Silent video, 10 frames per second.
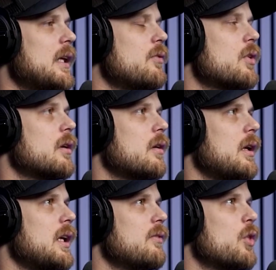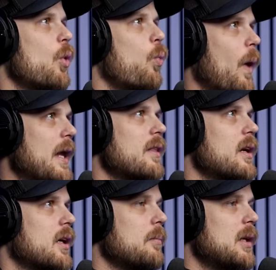Even the way that
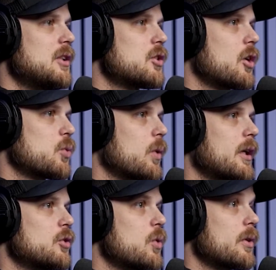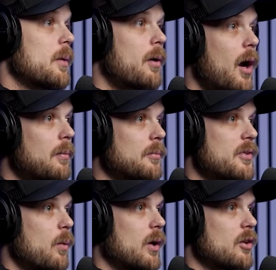a committee starts working toward the problems
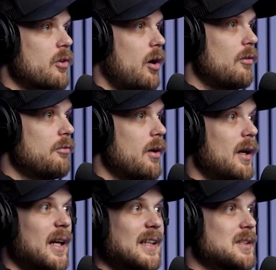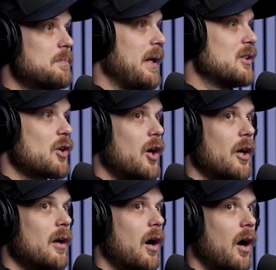they want to solve is based
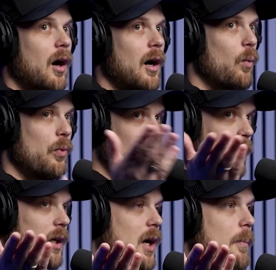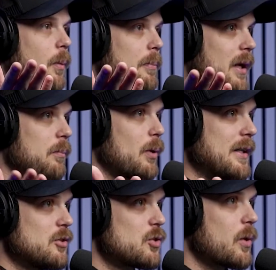on there were a couple big
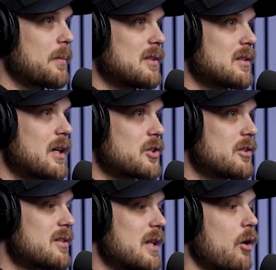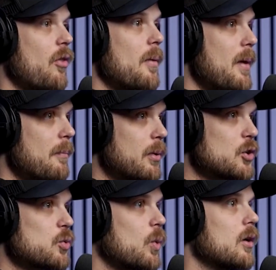brainstorming sessions that all the
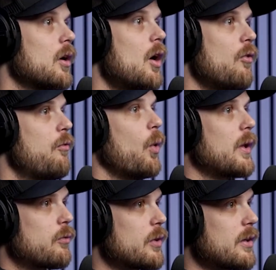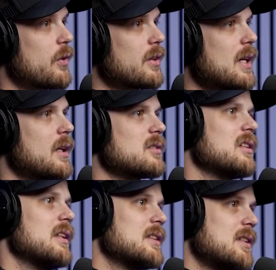members were voting for different things,
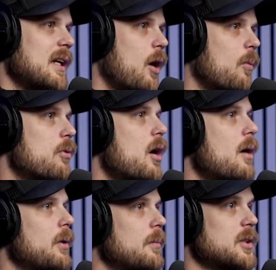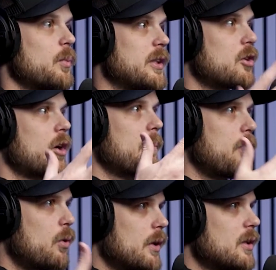listing out problems, and we started
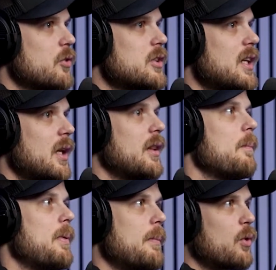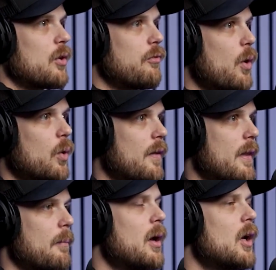pulling those in, and then people could vote on
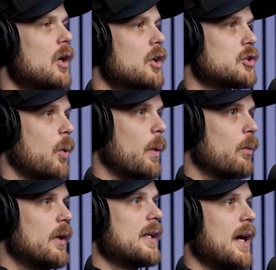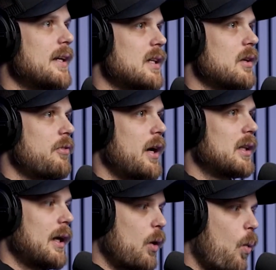them. So we really
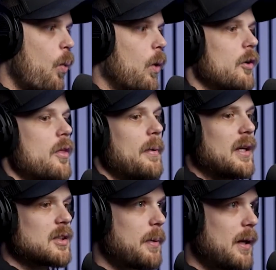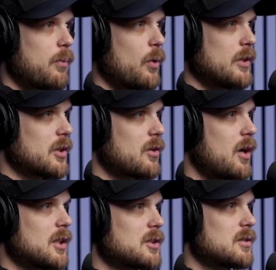identified like what are the biggest pain points
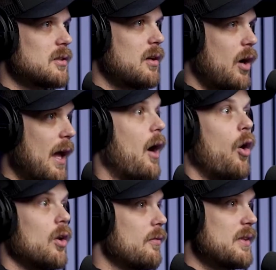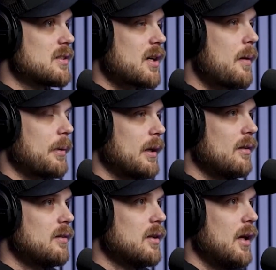across all of these
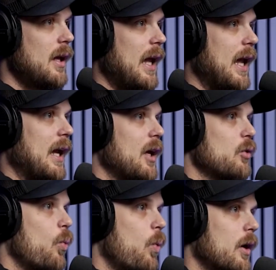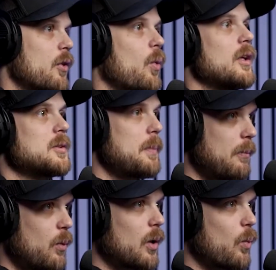companies and what are the ones
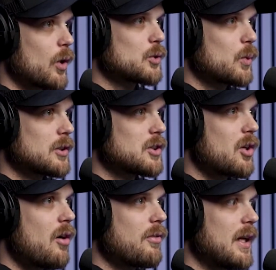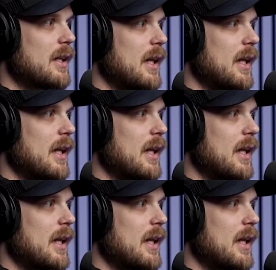people want to work towards solving.